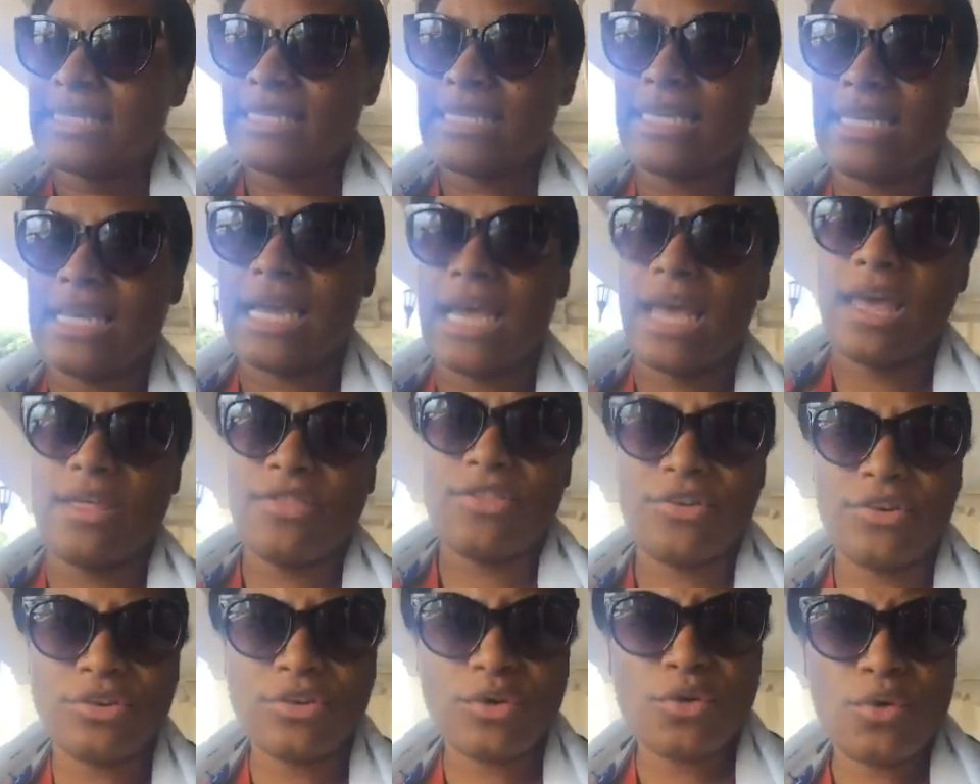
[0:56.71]
the
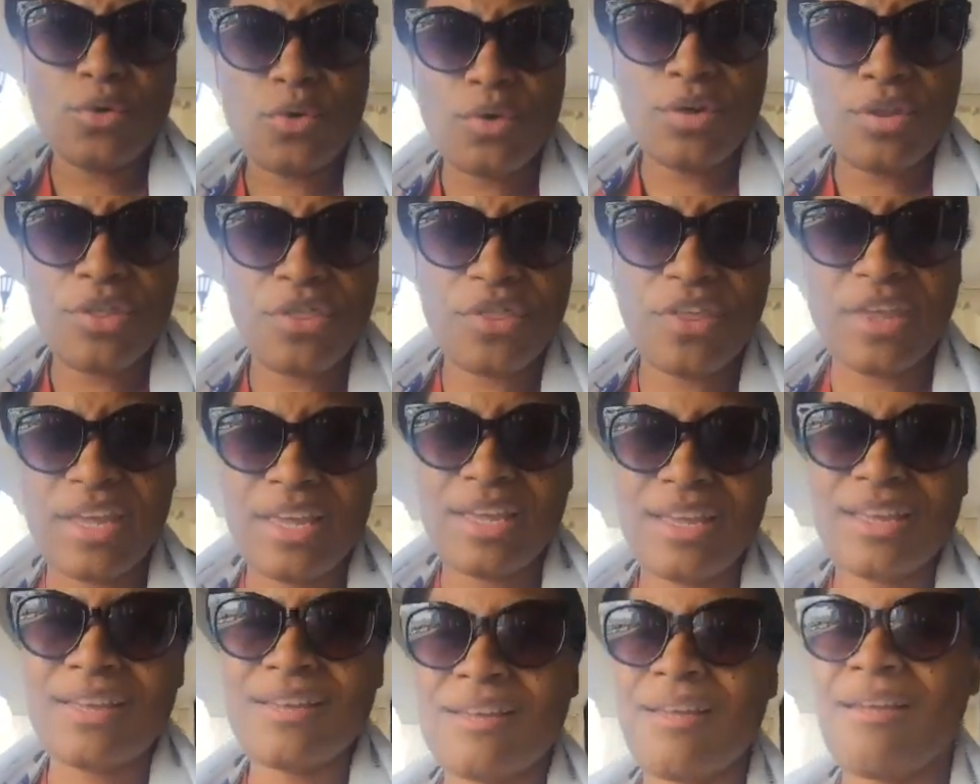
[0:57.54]
other cool
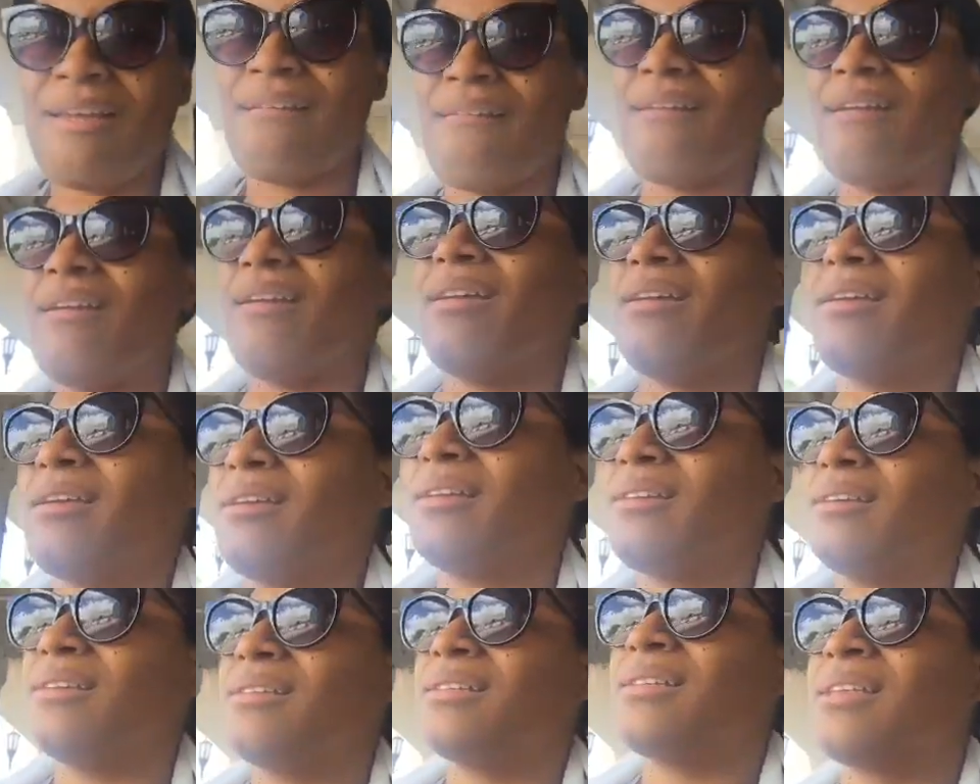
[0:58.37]
thing
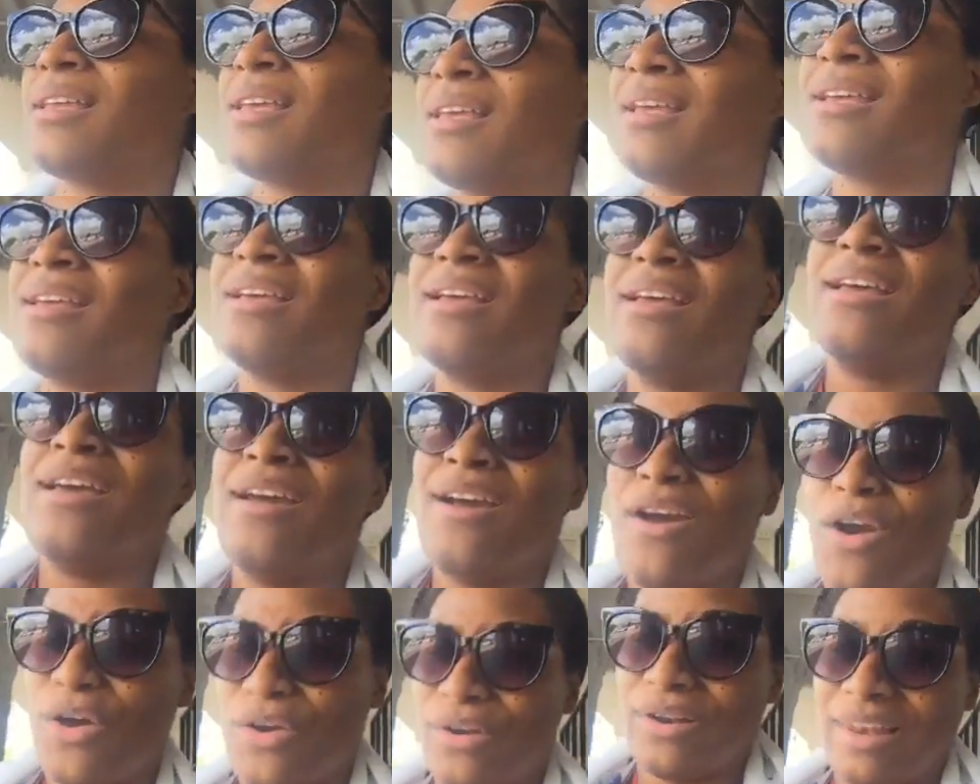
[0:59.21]
is
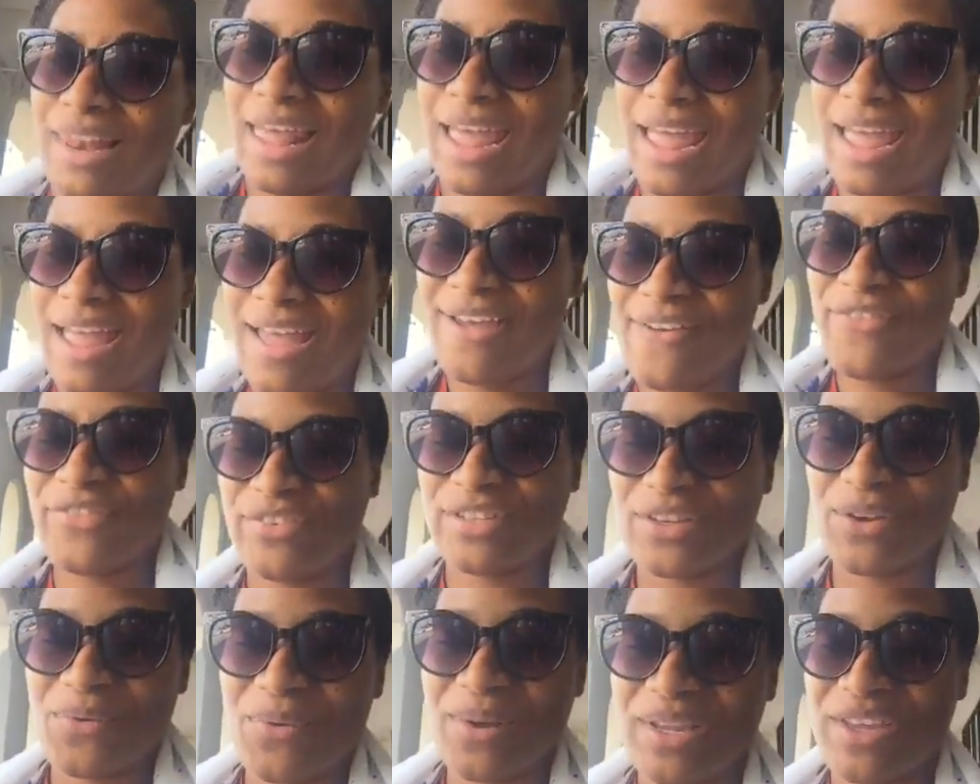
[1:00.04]
her laugh.
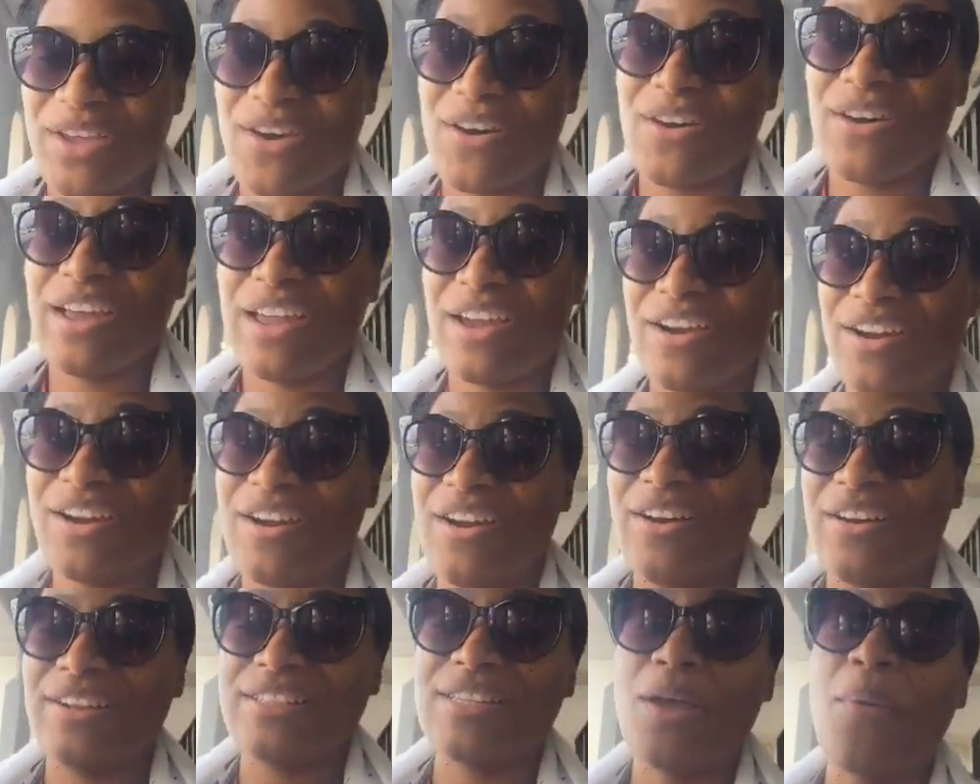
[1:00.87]
So when y'all hear
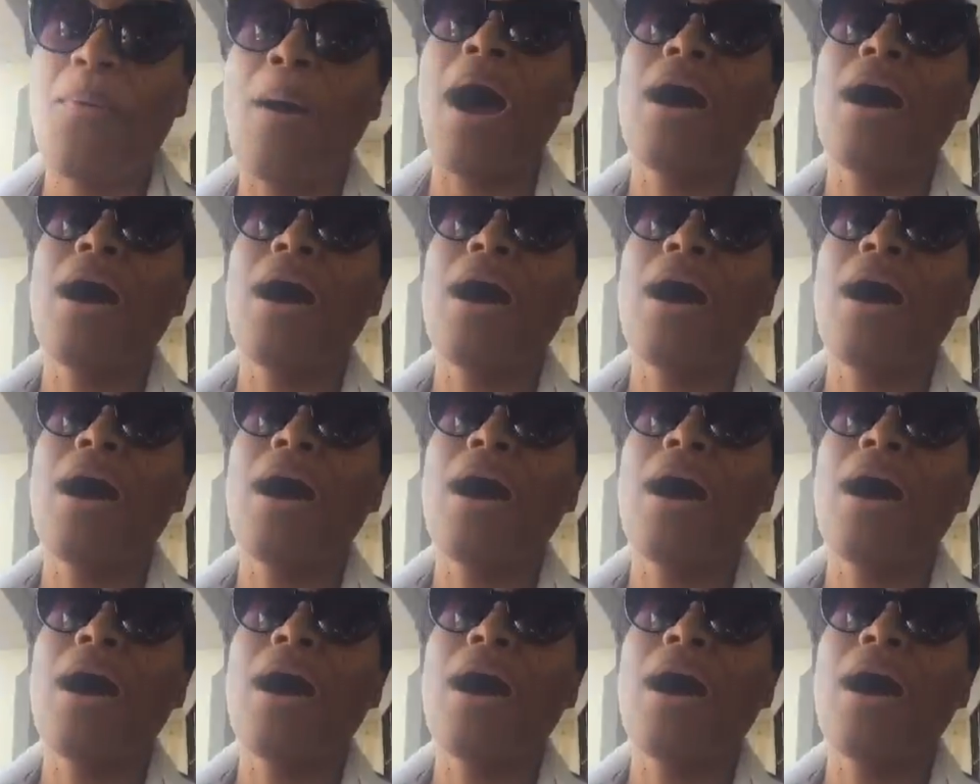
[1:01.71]
her, it's,